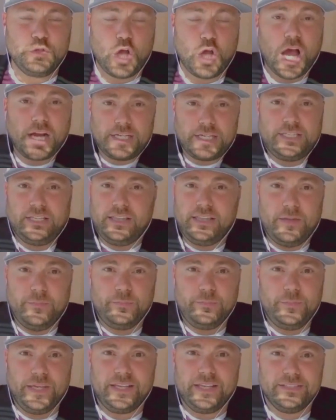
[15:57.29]
You've talked to
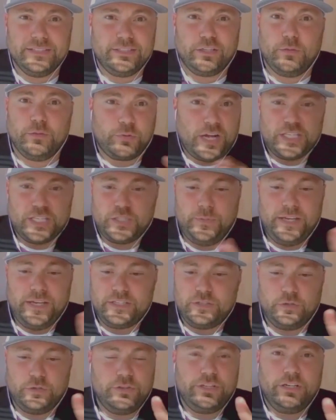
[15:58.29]
them because they're a
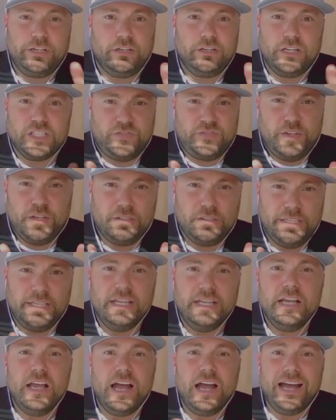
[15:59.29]
prospect or they're a sphere
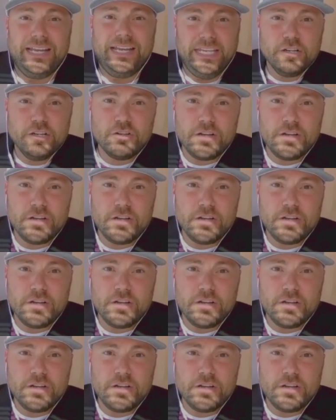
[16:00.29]
lead. An